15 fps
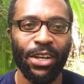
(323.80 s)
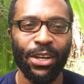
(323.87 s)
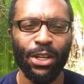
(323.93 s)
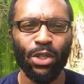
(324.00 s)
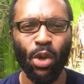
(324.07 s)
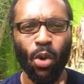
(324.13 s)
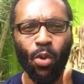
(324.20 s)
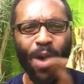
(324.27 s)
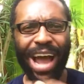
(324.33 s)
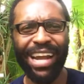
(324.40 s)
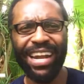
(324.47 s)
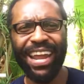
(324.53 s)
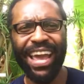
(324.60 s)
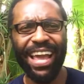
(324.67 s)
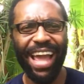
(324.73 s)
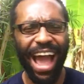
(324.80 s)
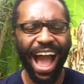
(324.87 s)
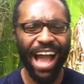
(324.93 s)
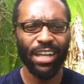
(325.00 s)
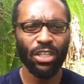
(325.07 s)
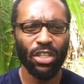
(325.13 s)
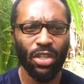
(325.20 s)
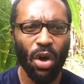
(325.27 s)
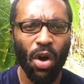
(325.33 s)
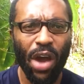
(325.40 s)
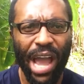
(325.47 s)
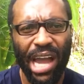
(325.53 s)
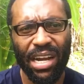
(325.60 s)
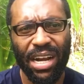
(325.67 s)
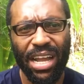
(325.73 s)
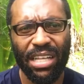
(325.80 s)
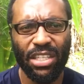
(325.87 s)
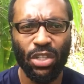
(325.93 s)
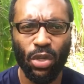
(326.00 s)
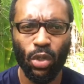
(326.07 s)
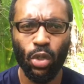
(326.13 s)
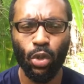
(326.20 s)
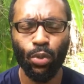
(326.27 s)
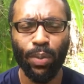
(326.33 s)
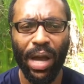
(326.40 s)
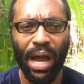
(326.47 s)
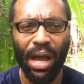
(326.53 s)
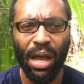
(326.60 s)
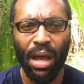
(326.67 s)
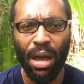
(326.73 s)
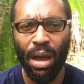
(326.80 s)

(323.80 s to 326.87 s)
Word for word: So one day I saw Headless YouTuber